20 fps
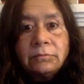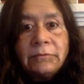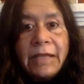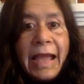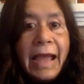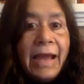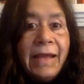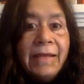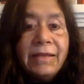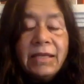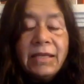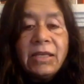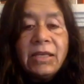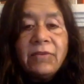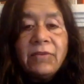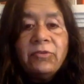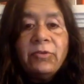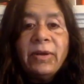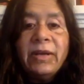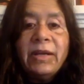I think
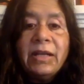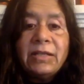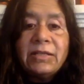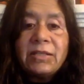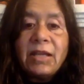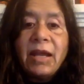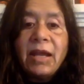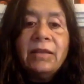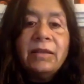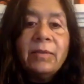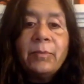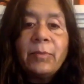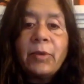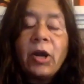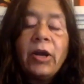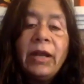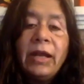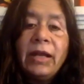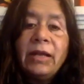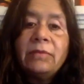if you understand the
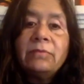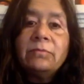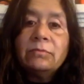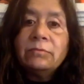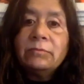product